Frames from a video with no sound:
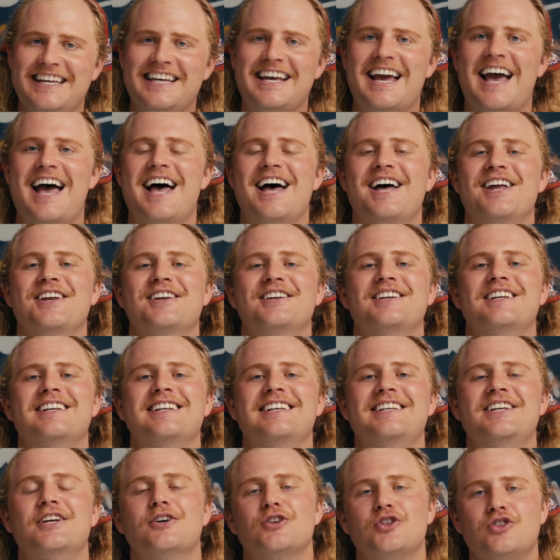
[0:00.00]
and
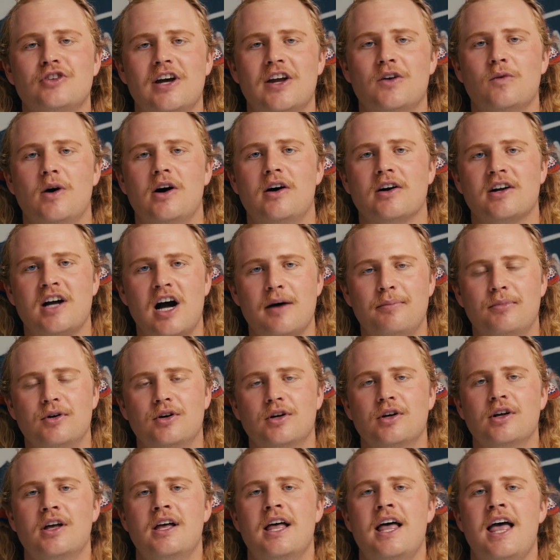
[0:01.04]
Neil Treadwell, a
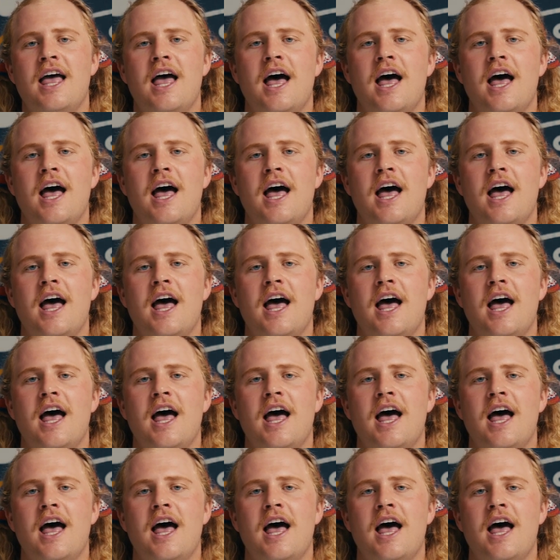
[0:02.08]
couple.